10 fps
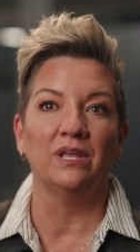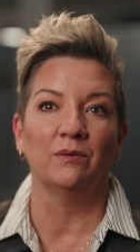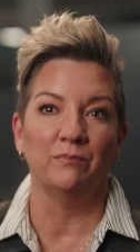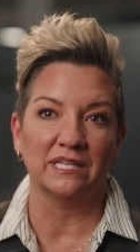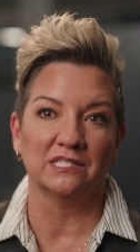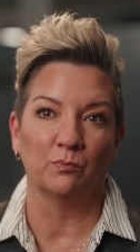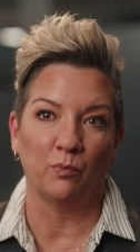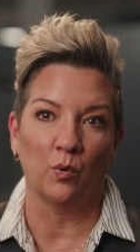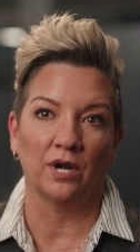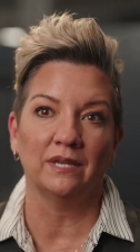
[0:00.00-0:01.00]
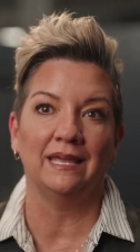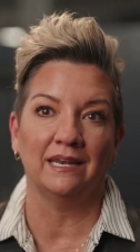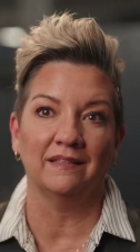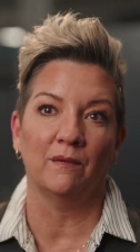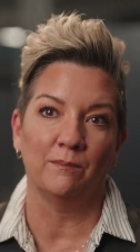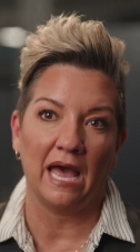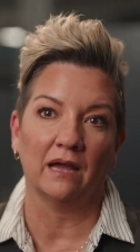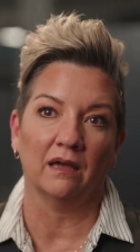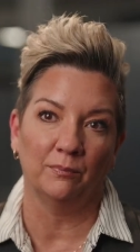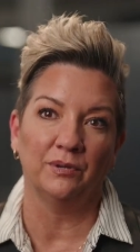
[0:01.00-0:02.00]
can best support getting them
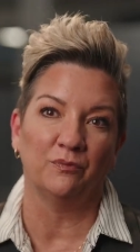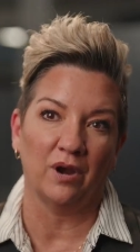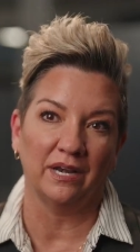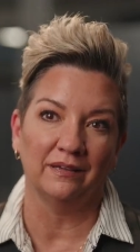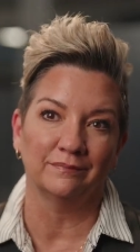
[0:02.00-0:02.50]
back up and running.